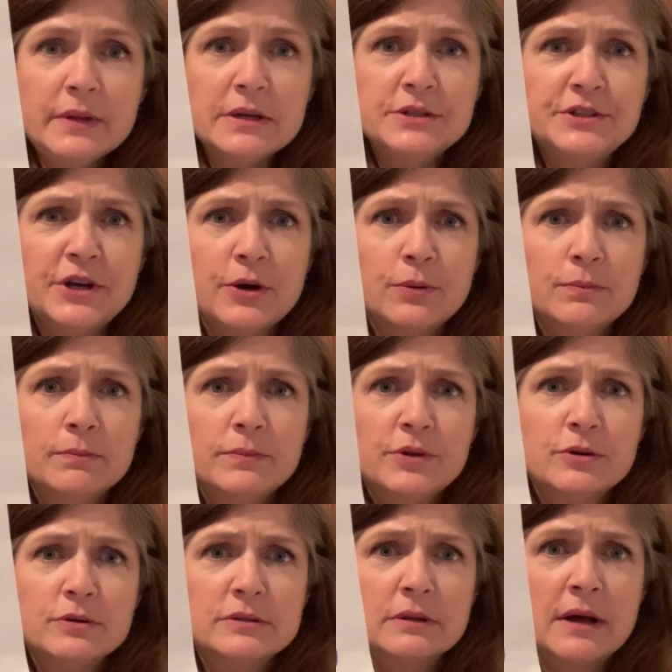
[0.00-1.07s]
So
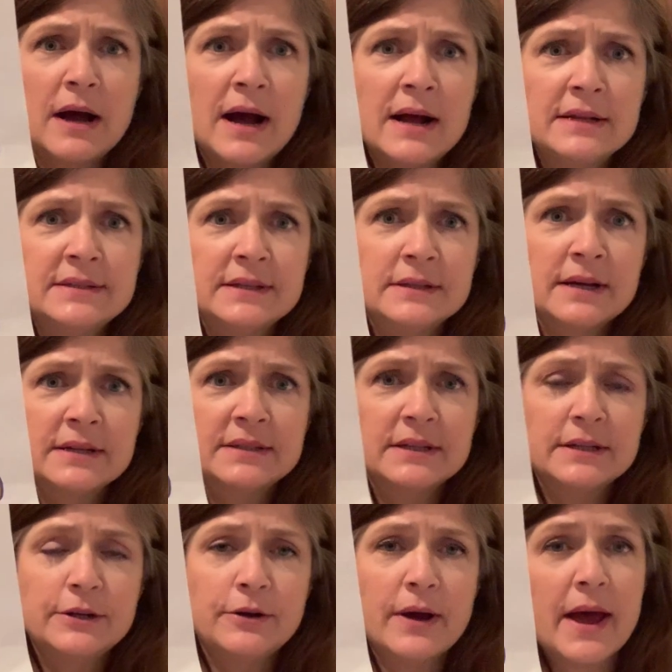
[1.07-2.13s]
there's lots and lots of
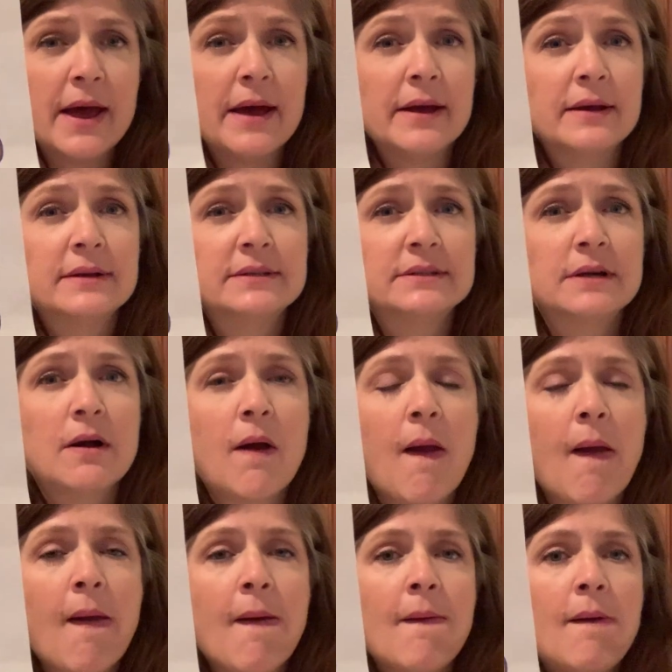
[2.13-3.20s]
little eggs,
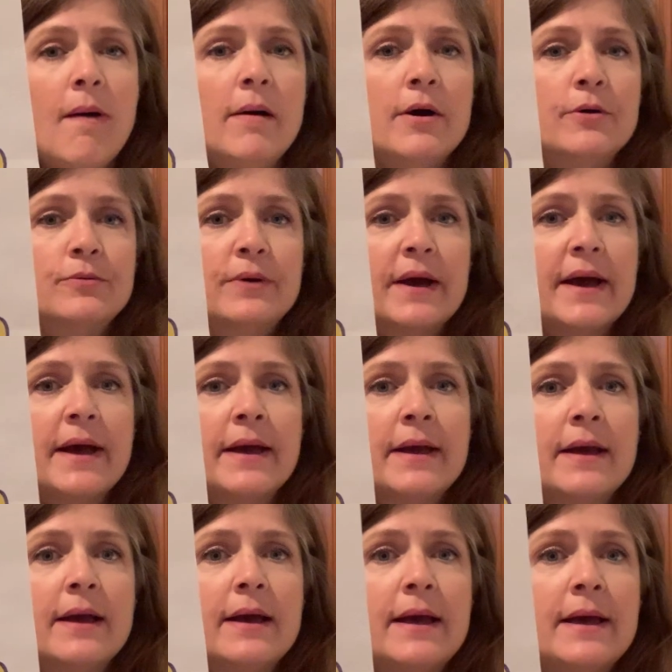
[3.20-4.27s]
okay?
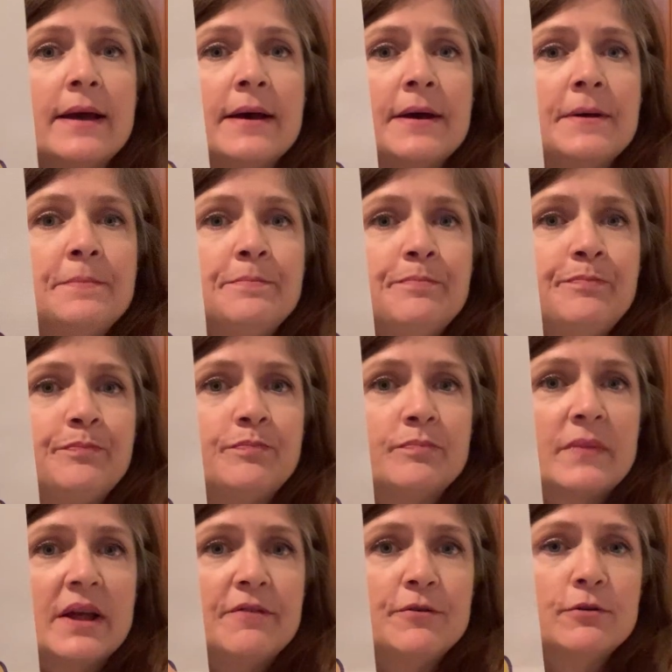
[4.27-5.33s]
And
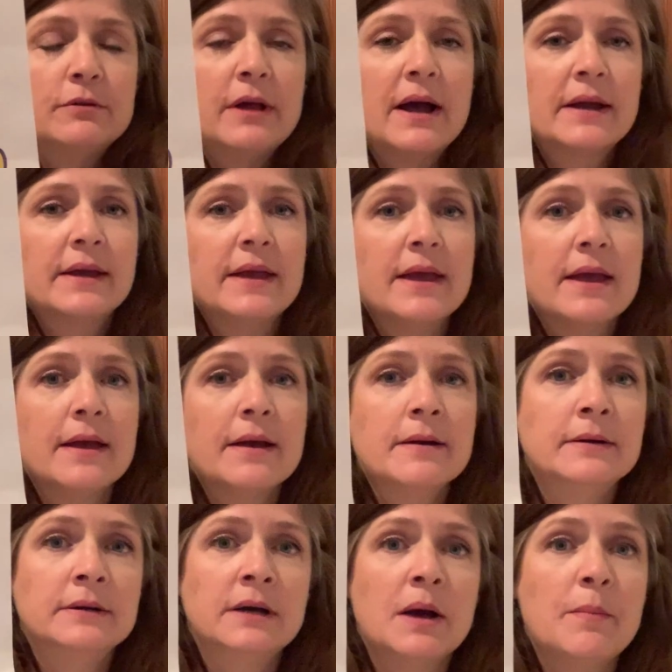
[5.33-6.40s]
if you're lucky,
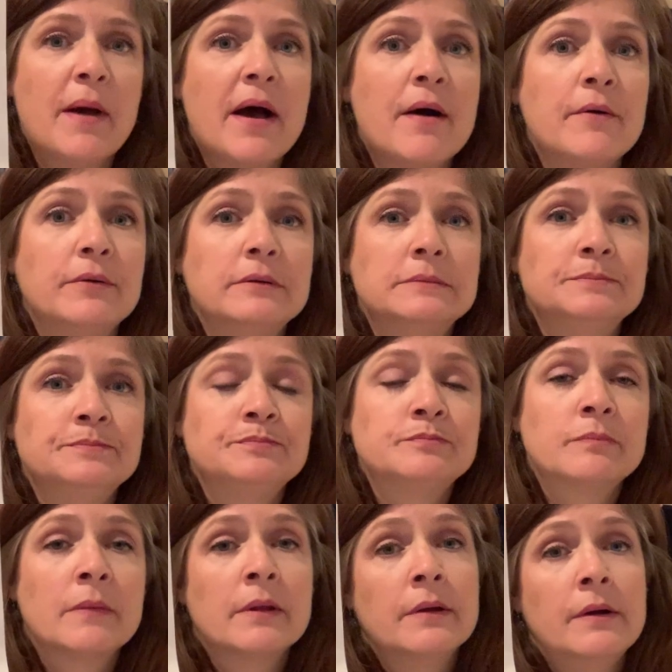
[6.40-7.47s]
about
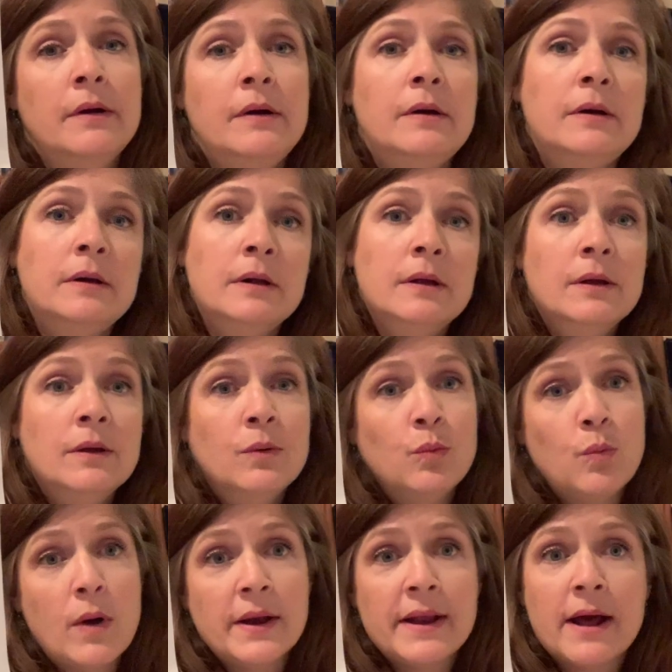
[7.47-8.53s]

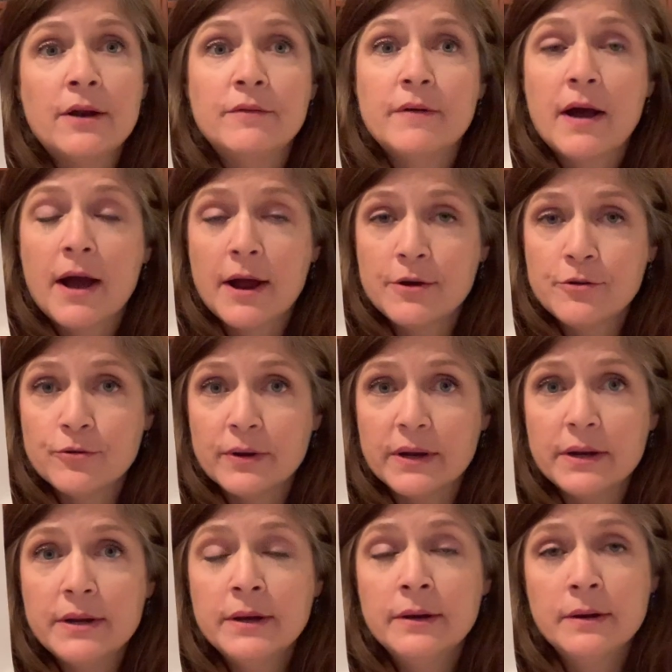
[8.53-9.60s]
1 out of
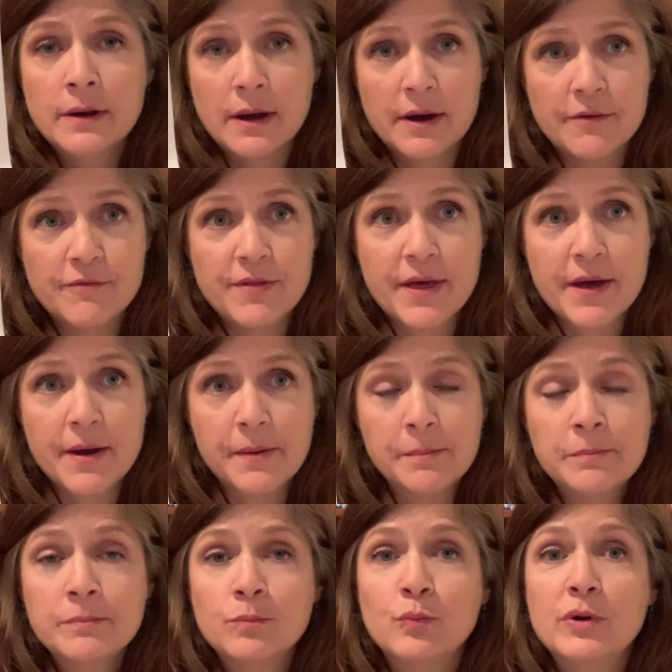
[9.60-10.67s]
100 of
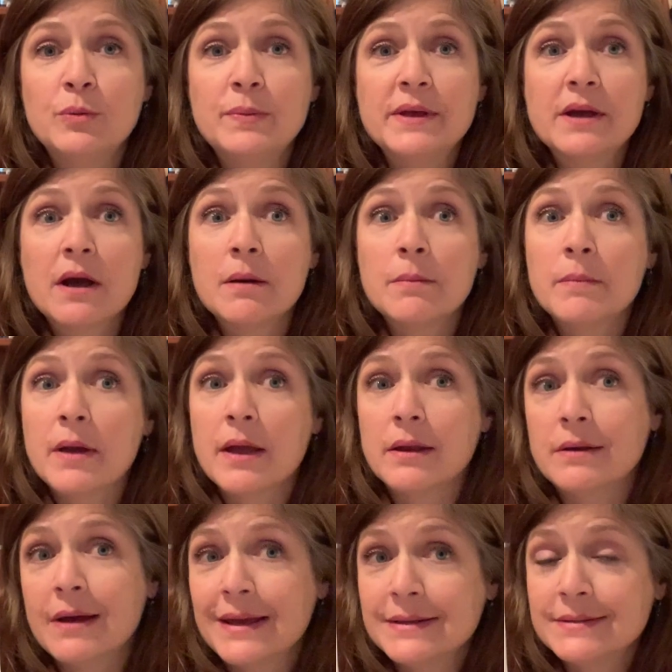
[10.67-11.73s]
them will become a
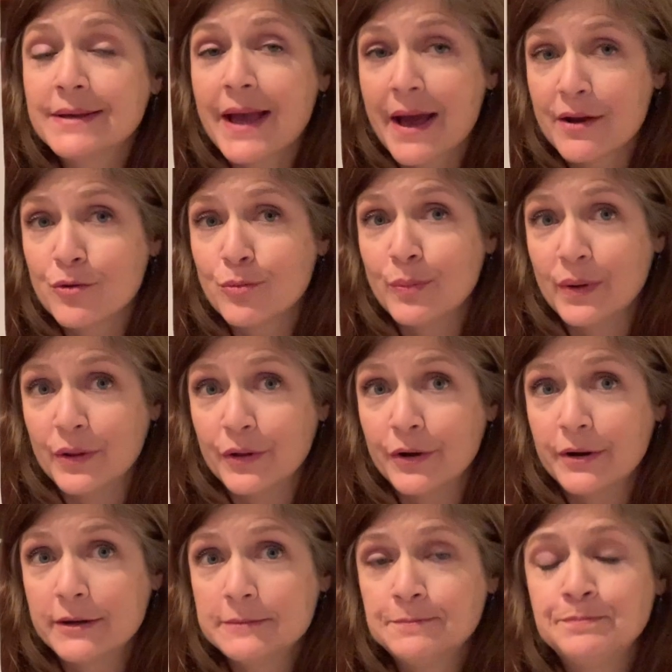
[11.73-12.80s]
nice caterpillar